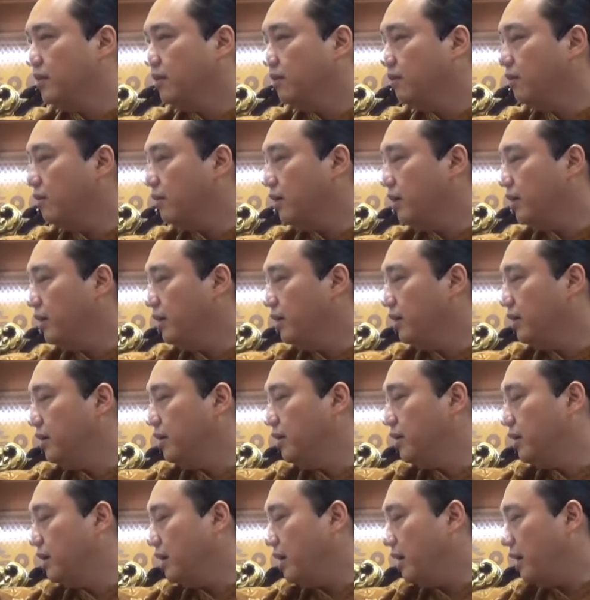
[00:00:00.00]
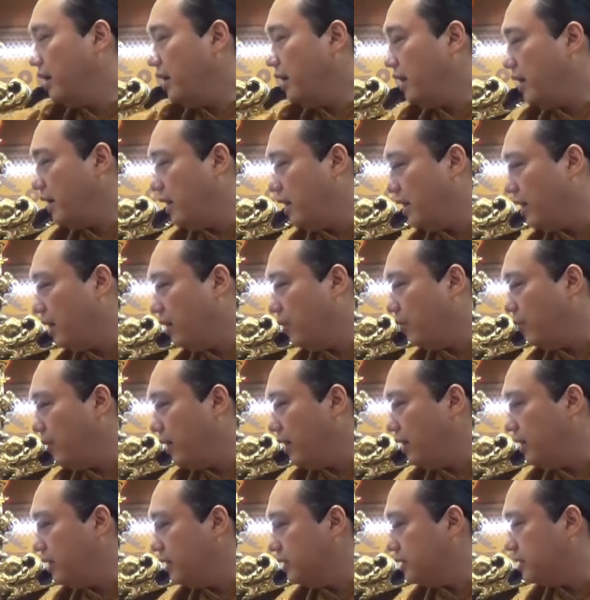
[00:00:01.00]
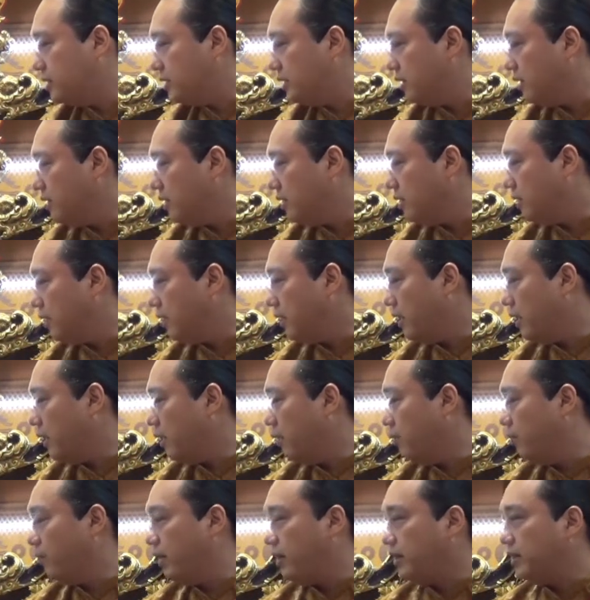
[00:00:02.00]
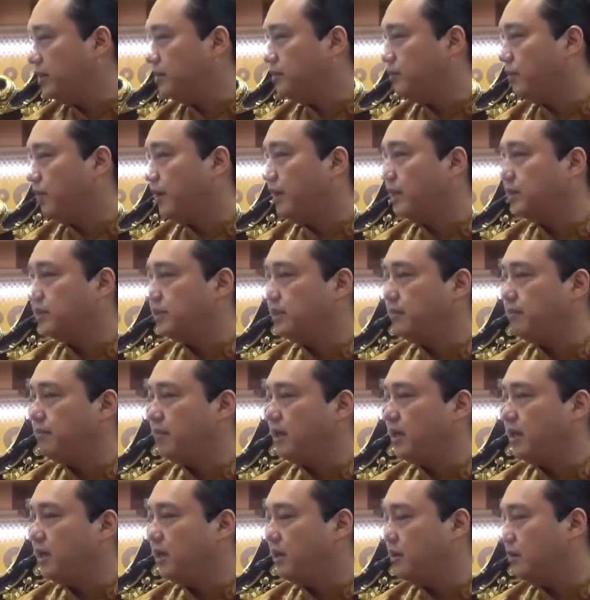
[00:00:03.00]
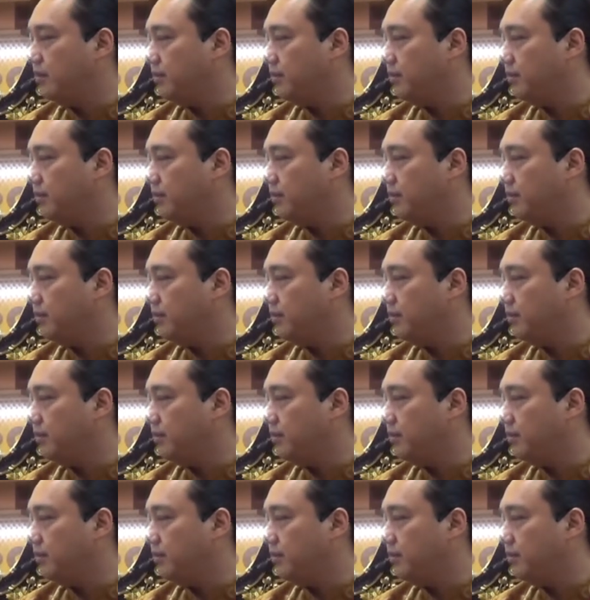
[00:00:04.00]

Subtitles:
Okay? And what does it mean?